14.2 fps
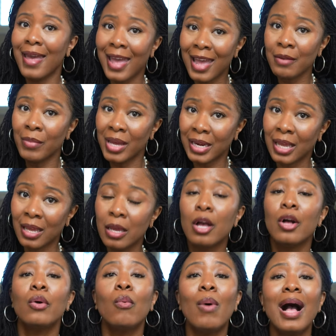and money
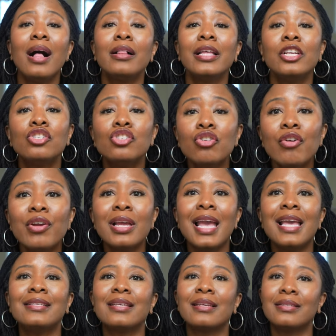while ensuring
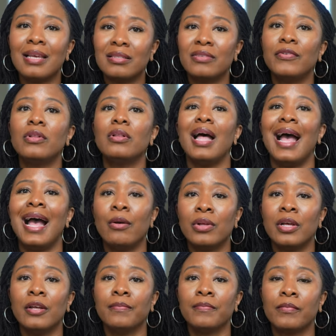a successful
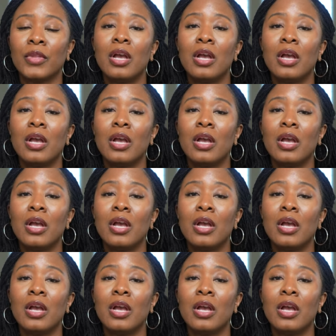outcome.